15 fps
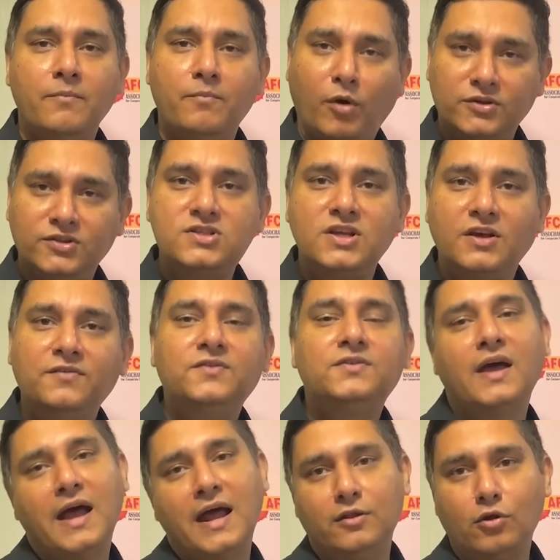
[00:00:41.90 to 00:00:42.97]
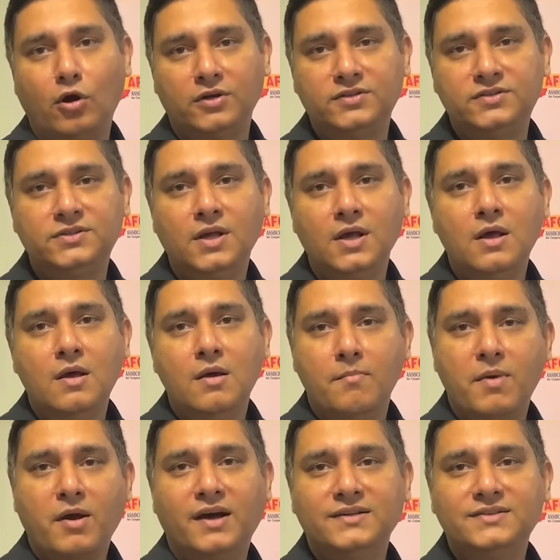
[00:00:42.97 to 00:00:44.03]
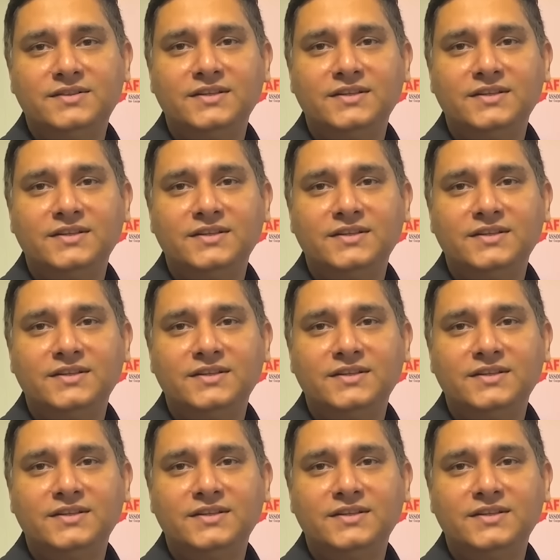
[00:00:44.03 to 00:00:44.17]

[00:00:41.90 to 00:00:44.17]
positives and not, because